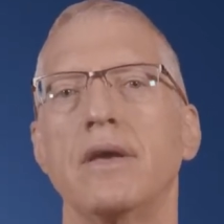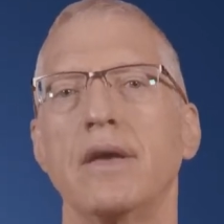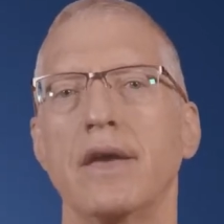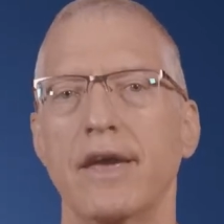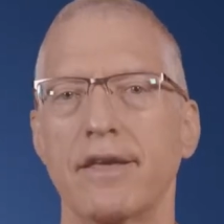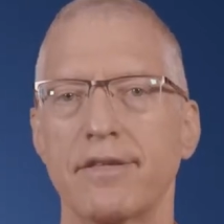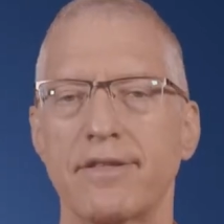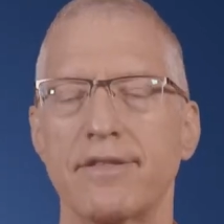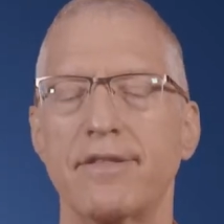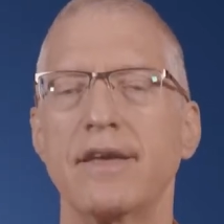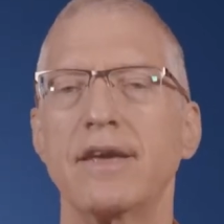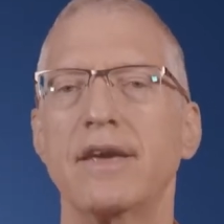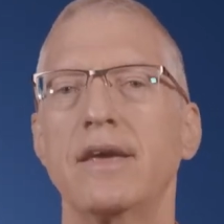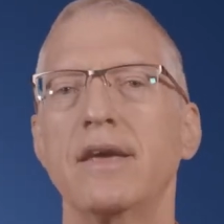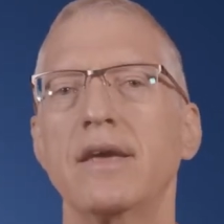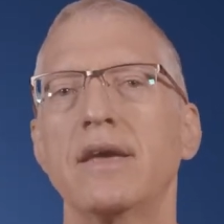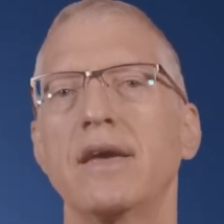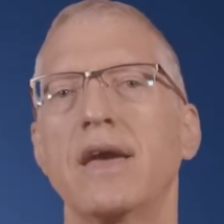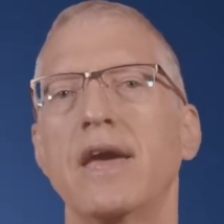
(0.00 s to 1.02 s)

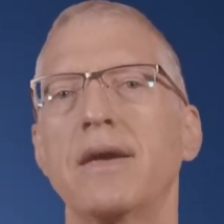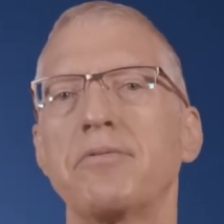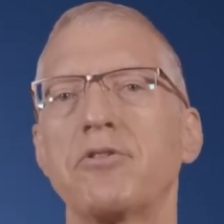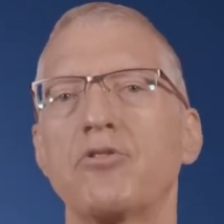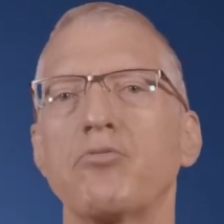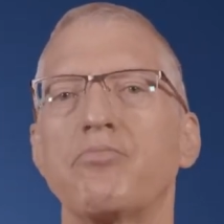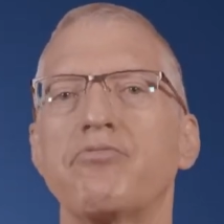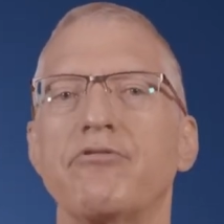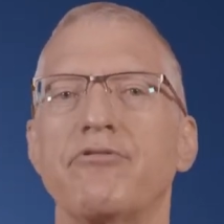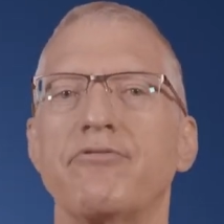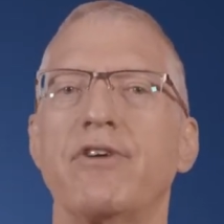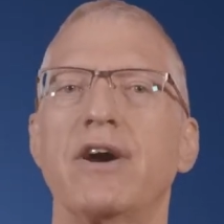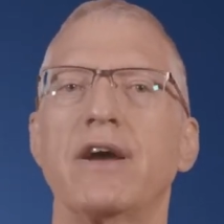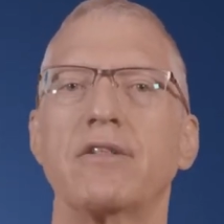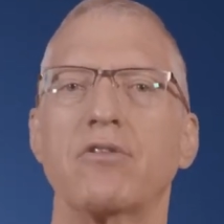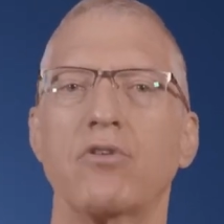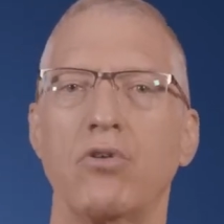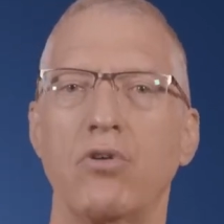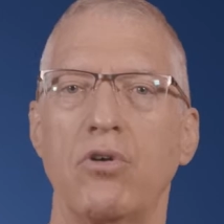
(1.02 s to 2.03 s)
SD aims to
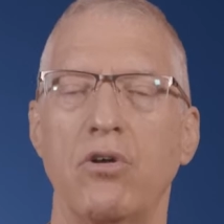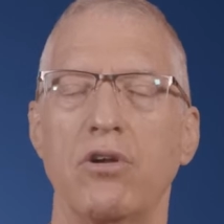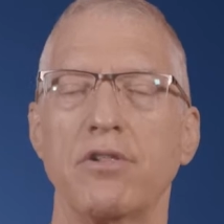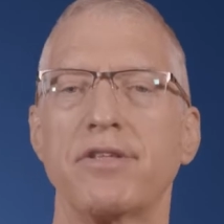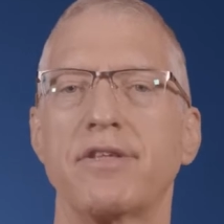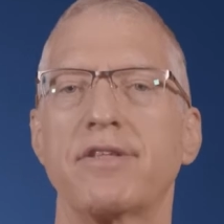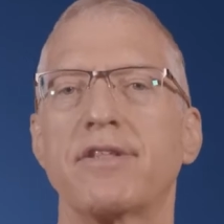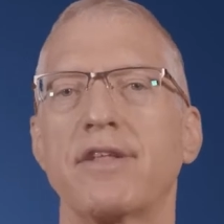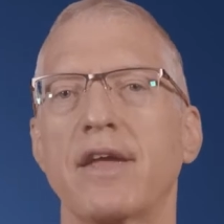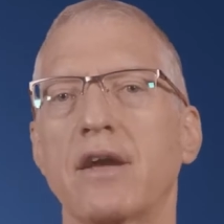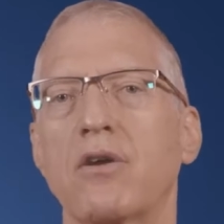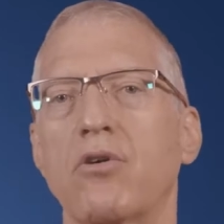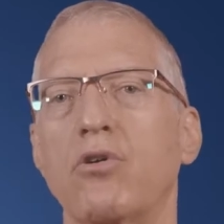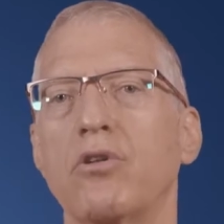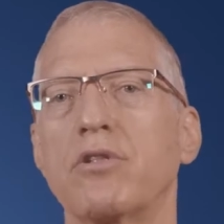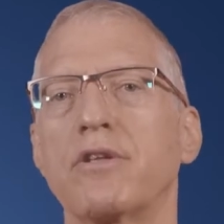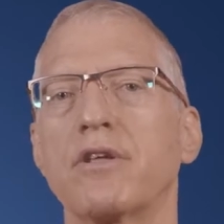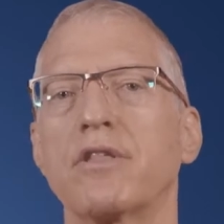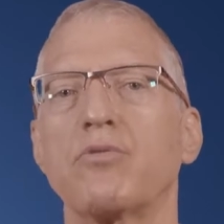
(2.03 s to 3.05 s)
provide all the
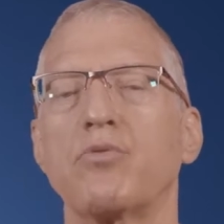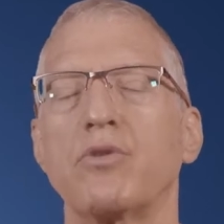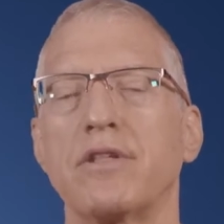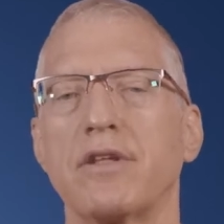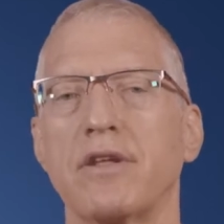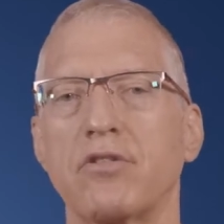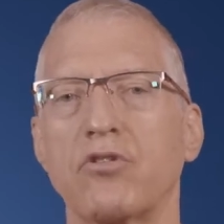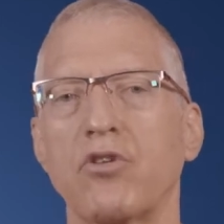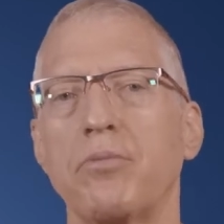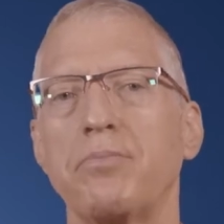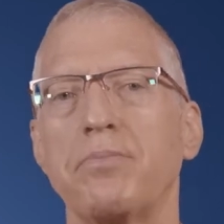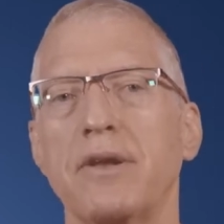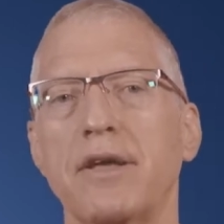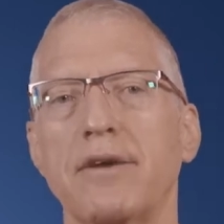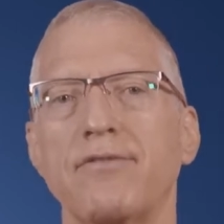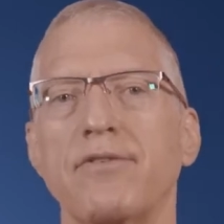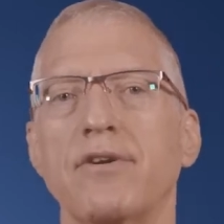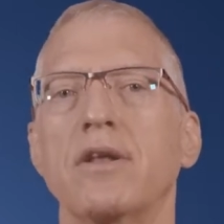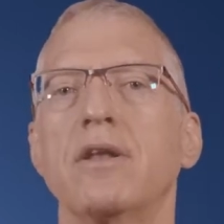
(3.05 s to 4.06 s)
stakeholders with a
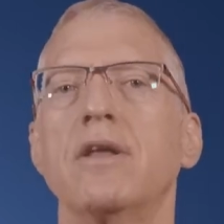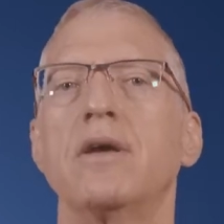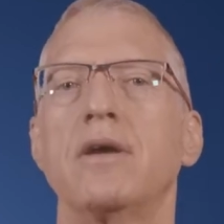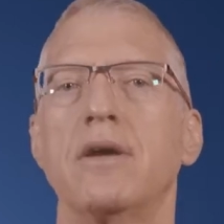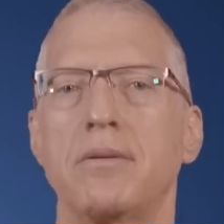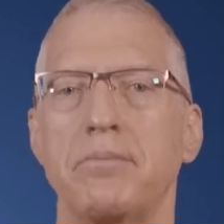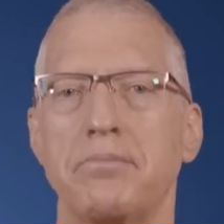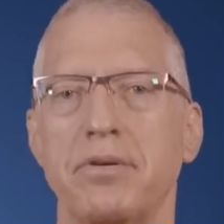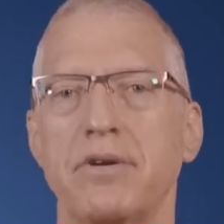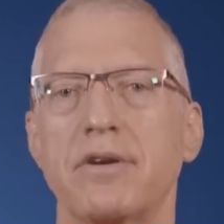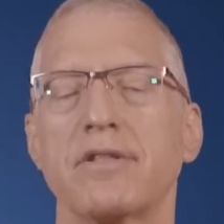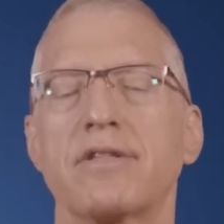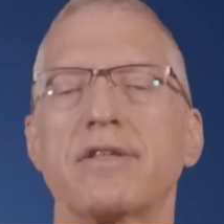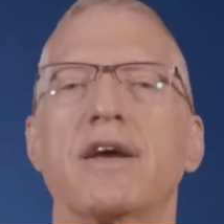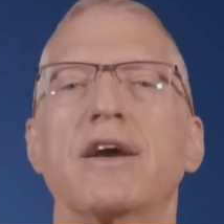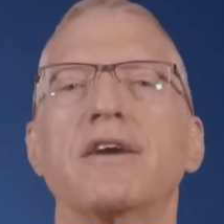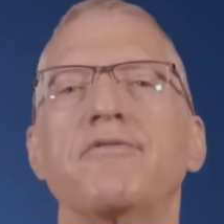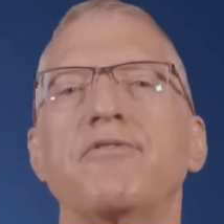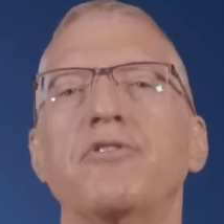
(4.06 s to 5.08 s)
top-level,
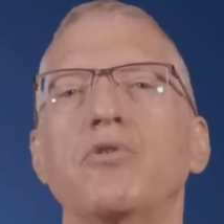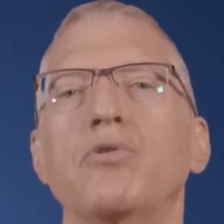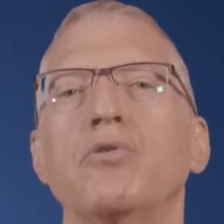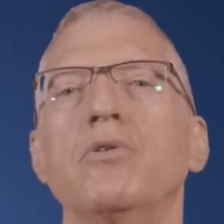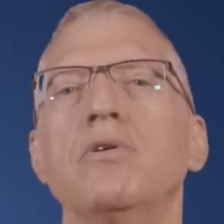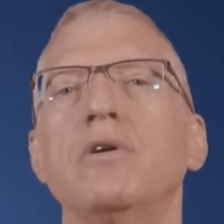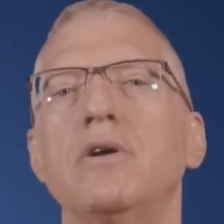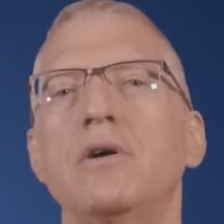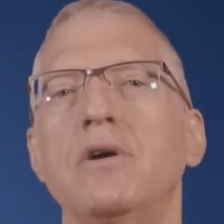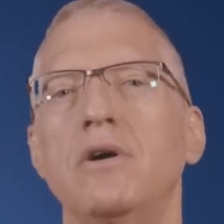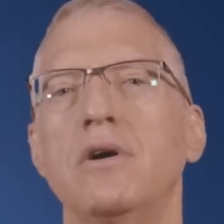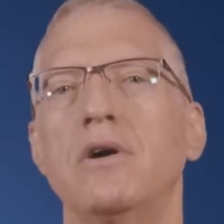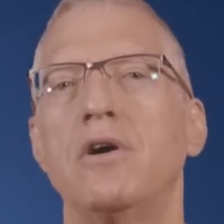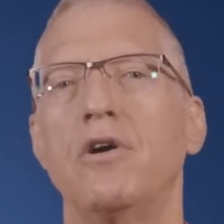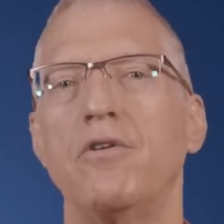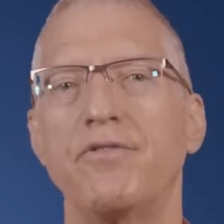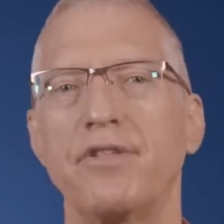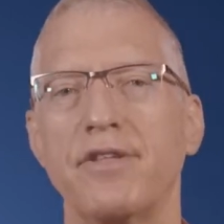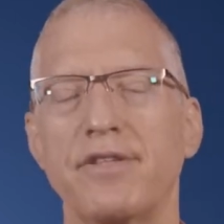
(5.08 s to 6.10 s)
bird's-eye view
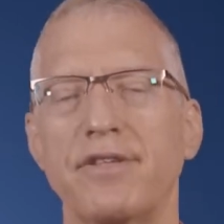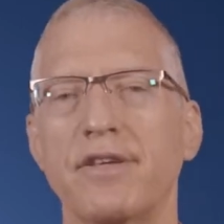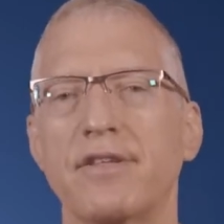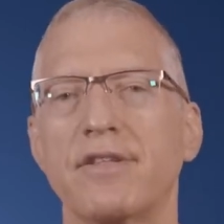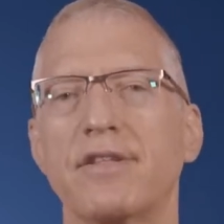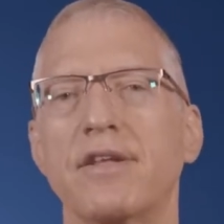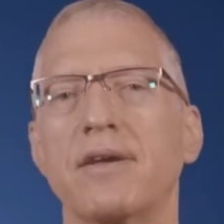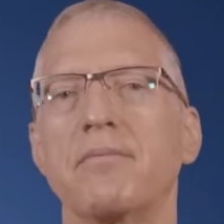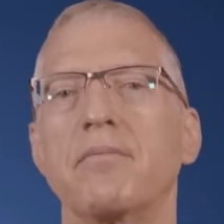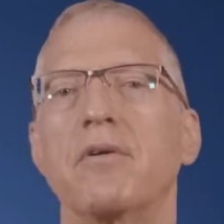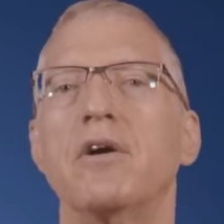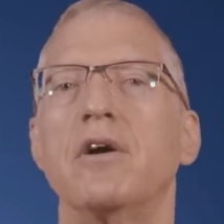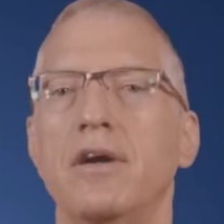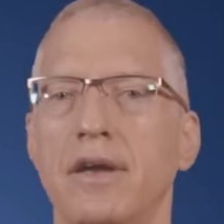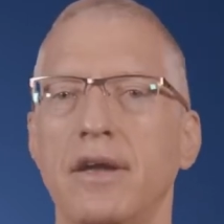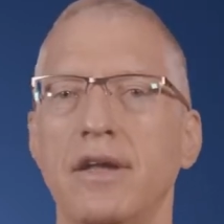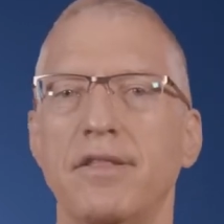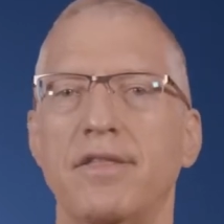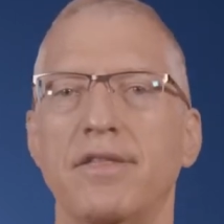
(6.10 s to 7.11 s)
of the system.
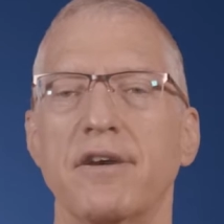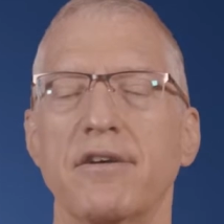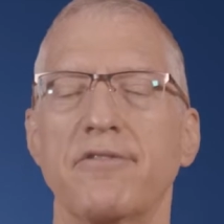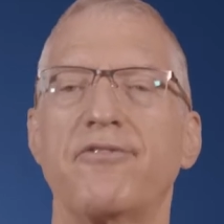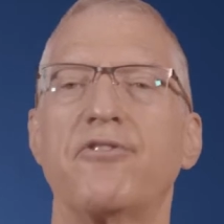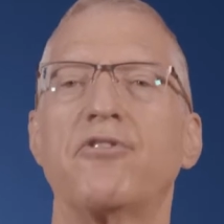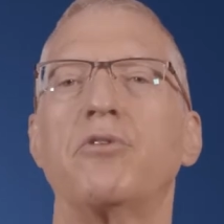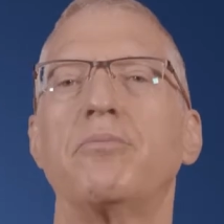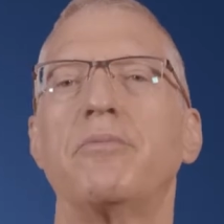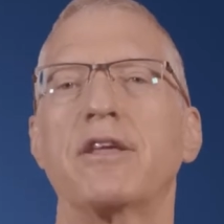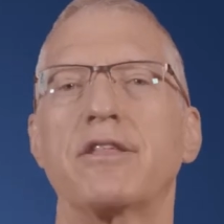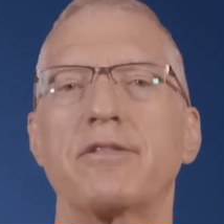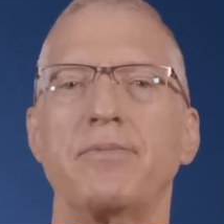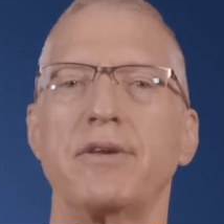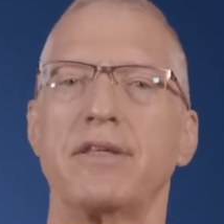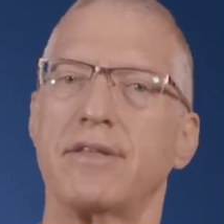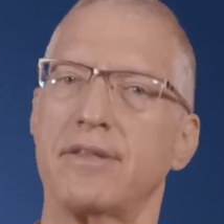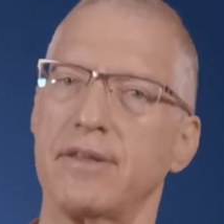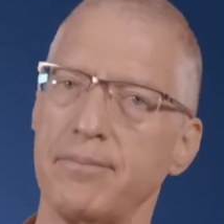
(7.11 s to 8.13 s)
It therefore must
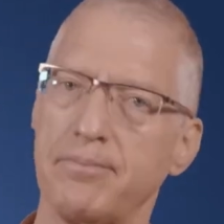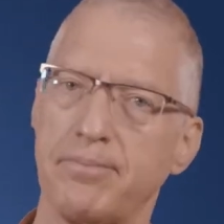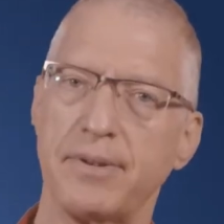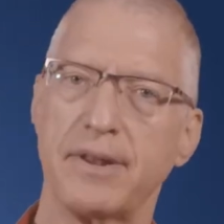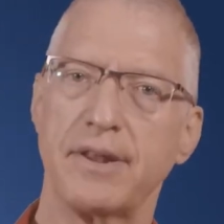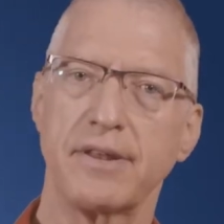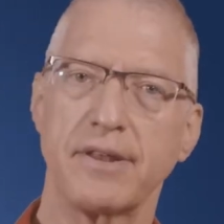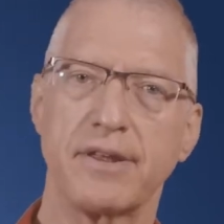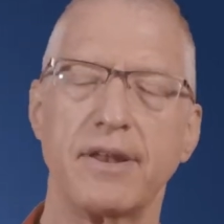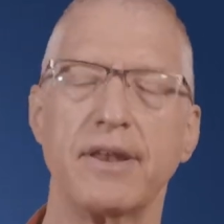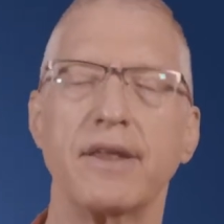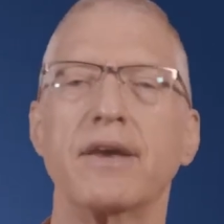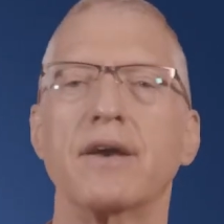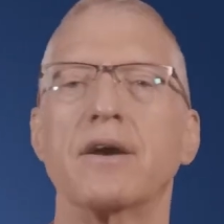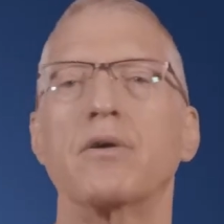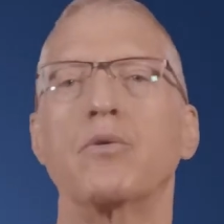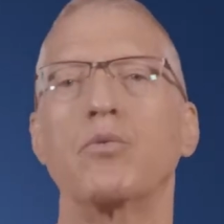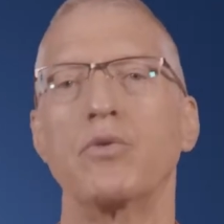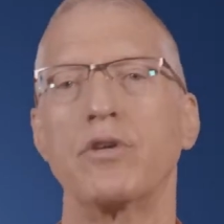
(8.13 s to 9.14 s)
be simple and
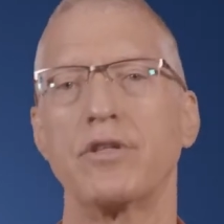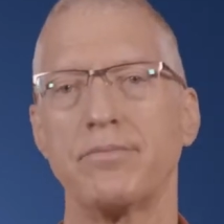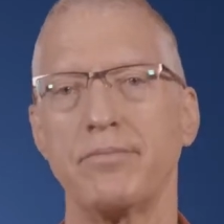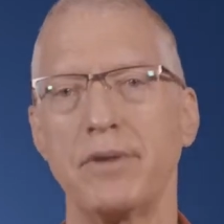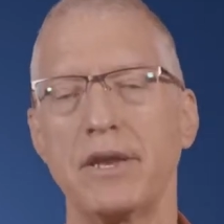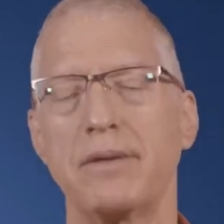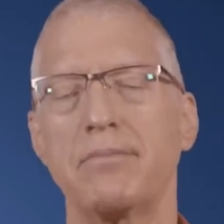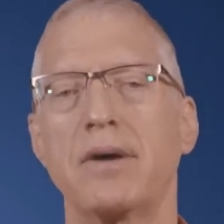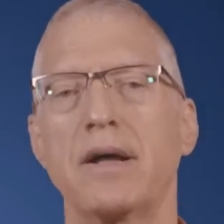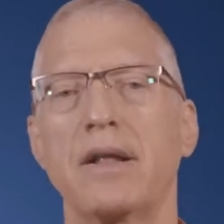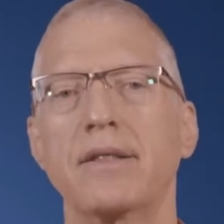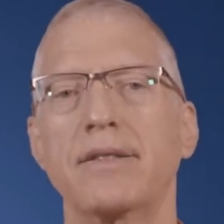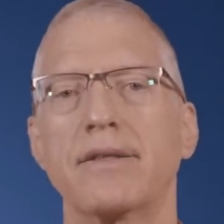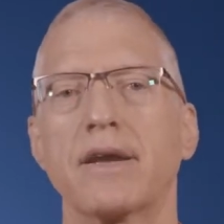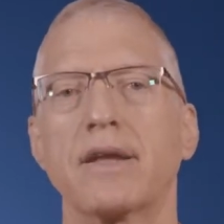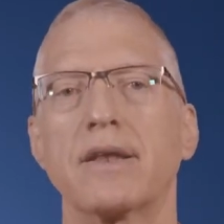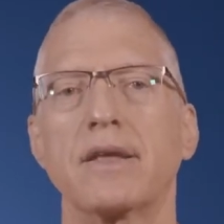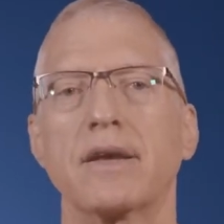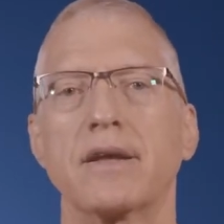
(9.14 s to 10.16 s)
clear, with minimal
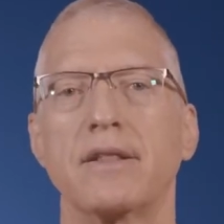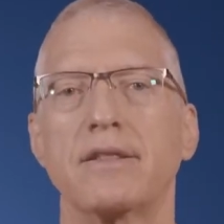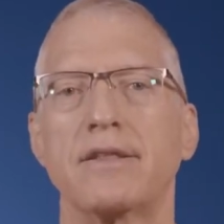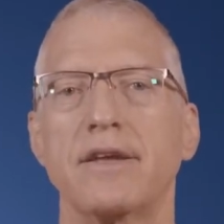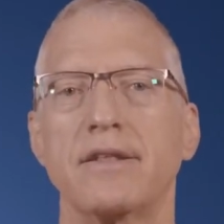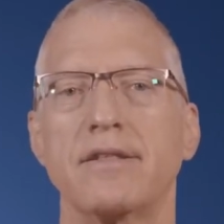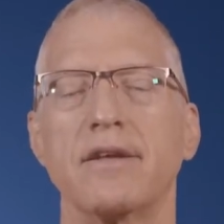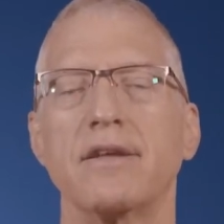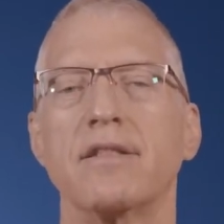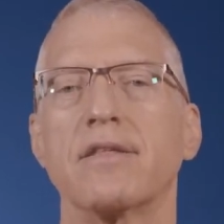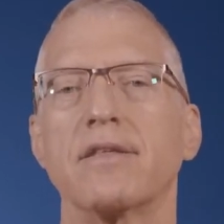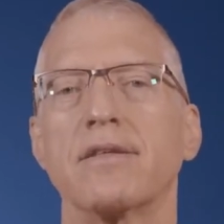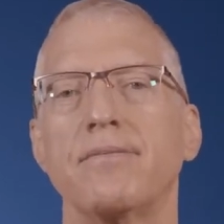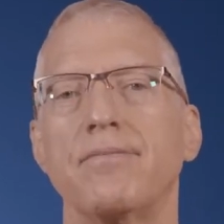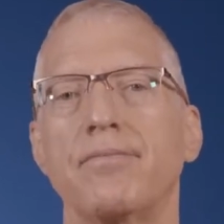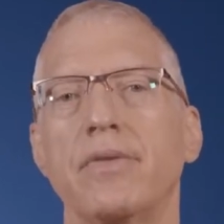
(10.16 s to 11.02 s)
technical details.